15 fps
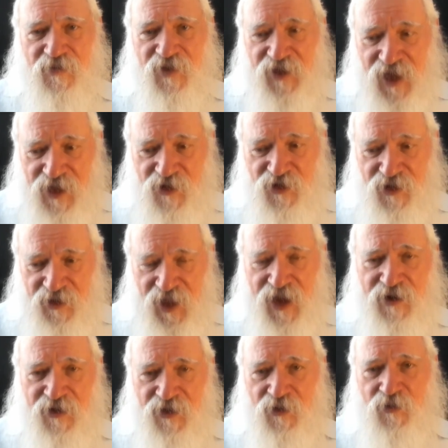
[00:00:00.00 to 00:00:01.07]
They, they
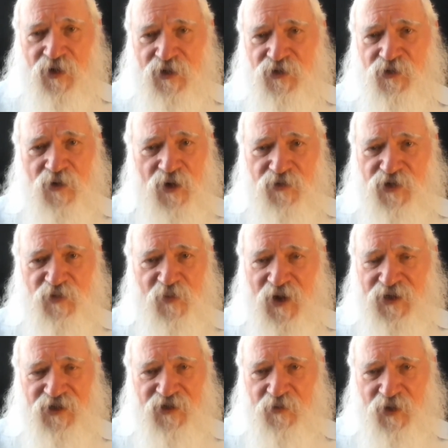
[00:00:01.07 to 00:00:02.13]
are the ones who are
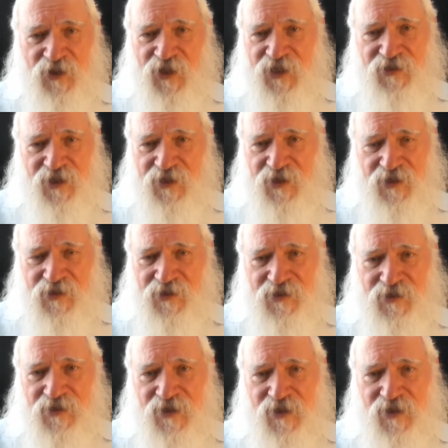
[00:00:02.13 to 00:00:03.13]
responsible, not the kids.